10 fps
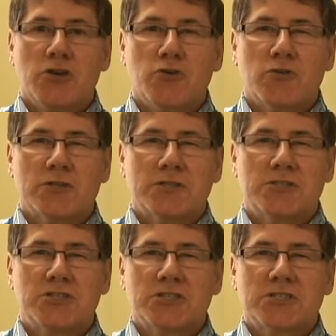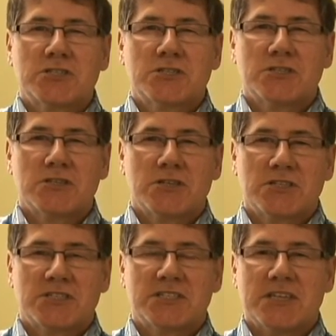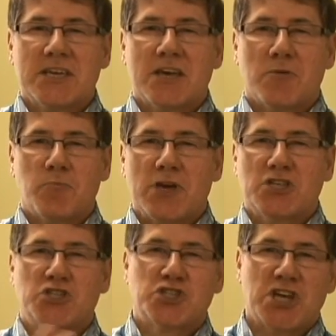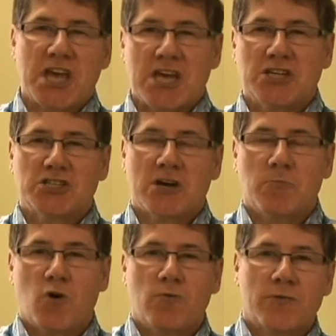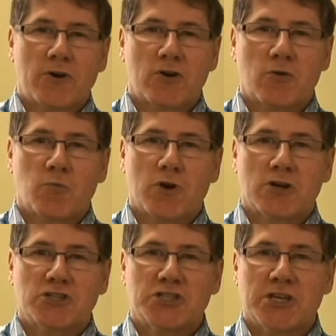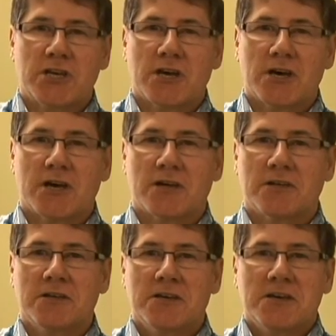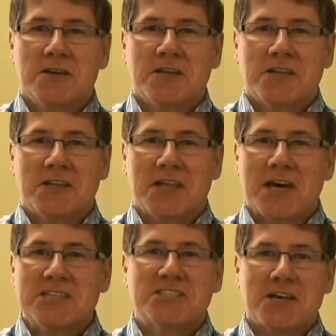you can just see a big change come over her where she lights